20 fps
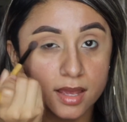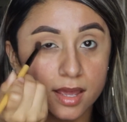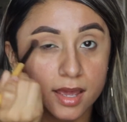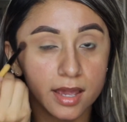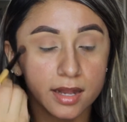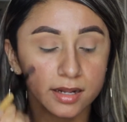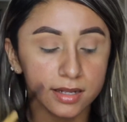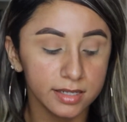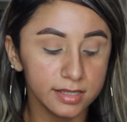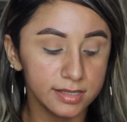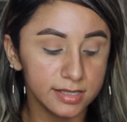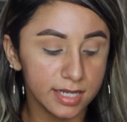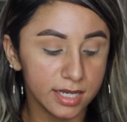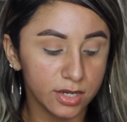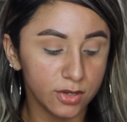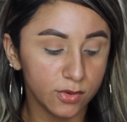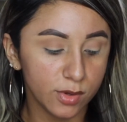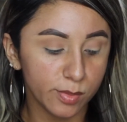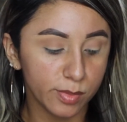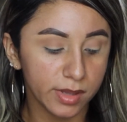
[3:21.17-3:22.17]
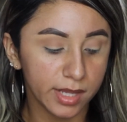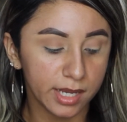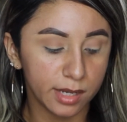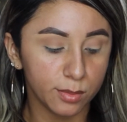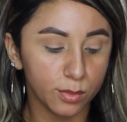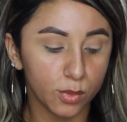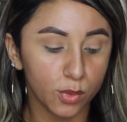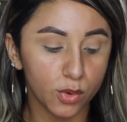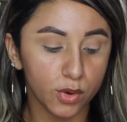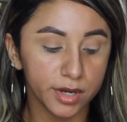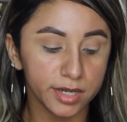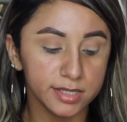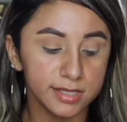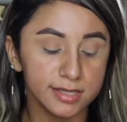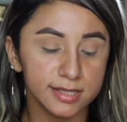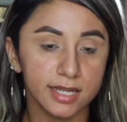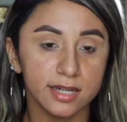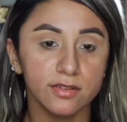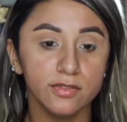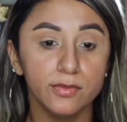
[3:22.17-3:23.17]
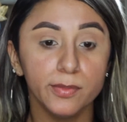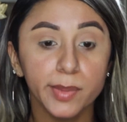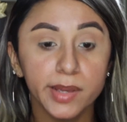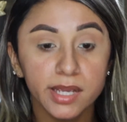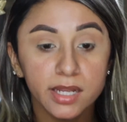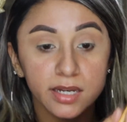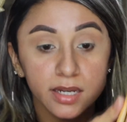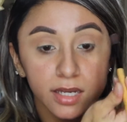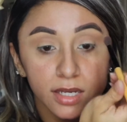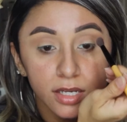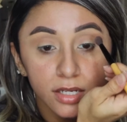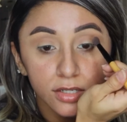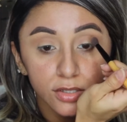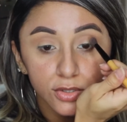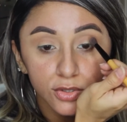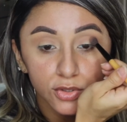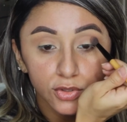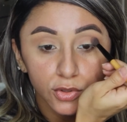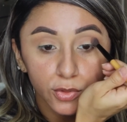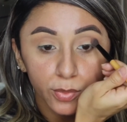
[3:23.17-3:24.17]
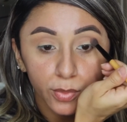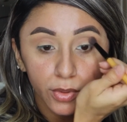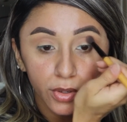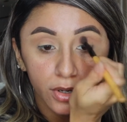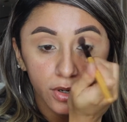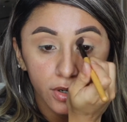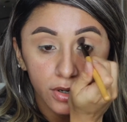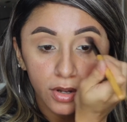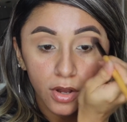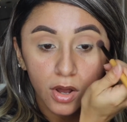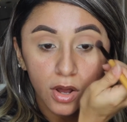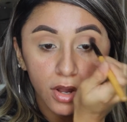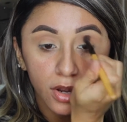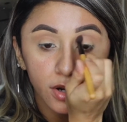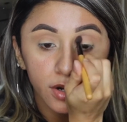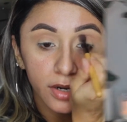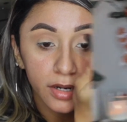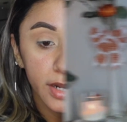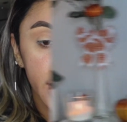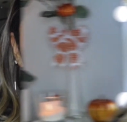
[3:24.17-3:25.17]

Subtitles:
and continue applying more instead of being super hard.